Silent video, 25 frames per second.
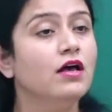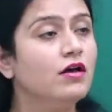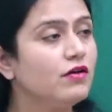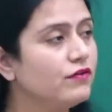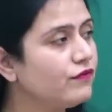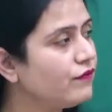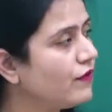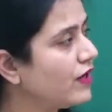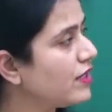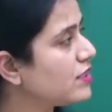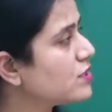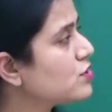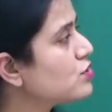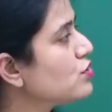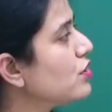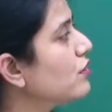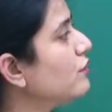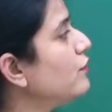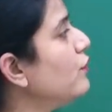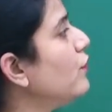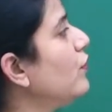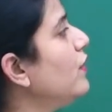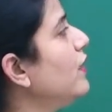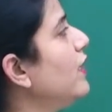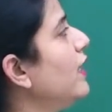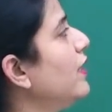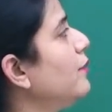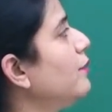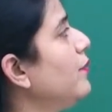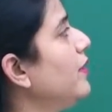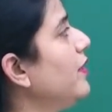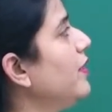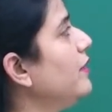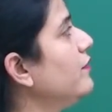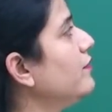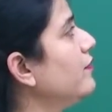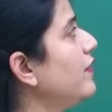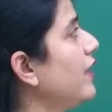First of all, let me
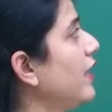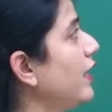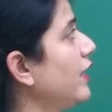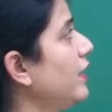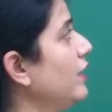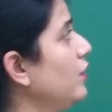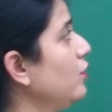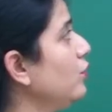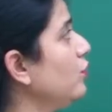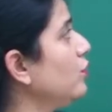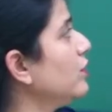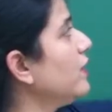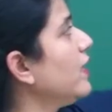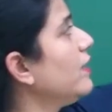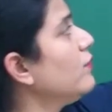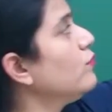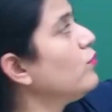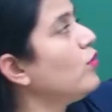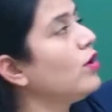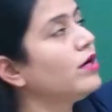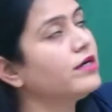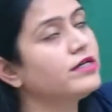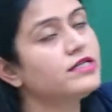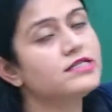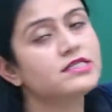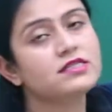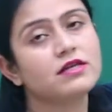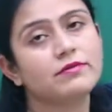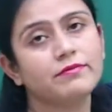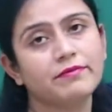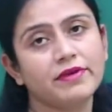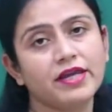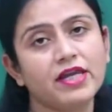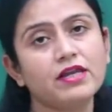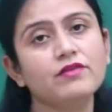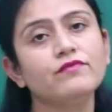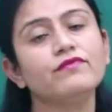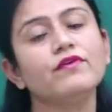define you that what is the
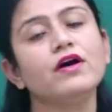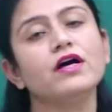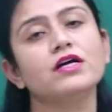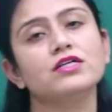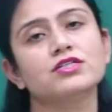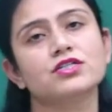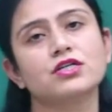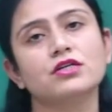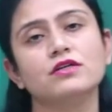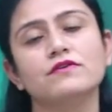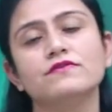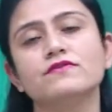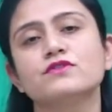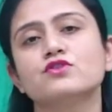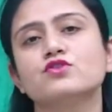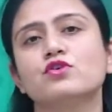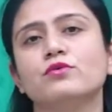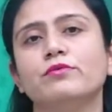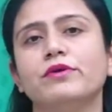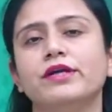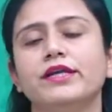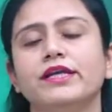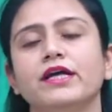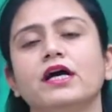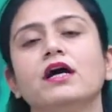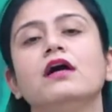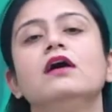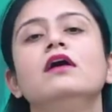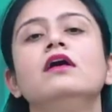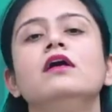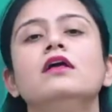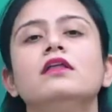main function of stomata.